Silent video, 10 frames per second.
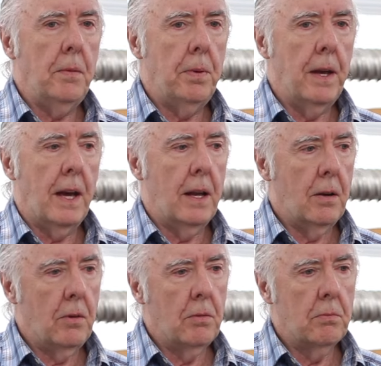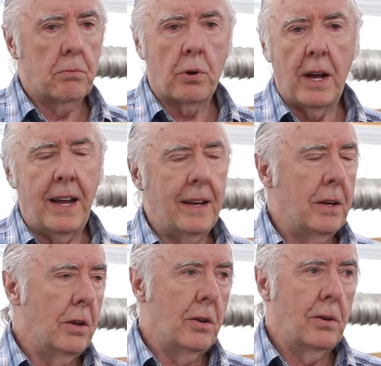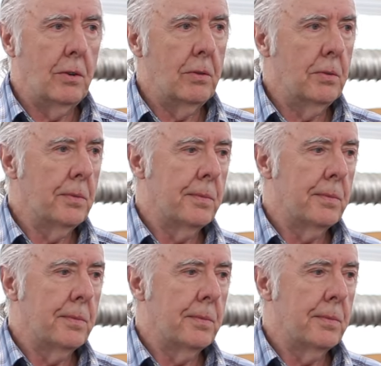piano, brand new,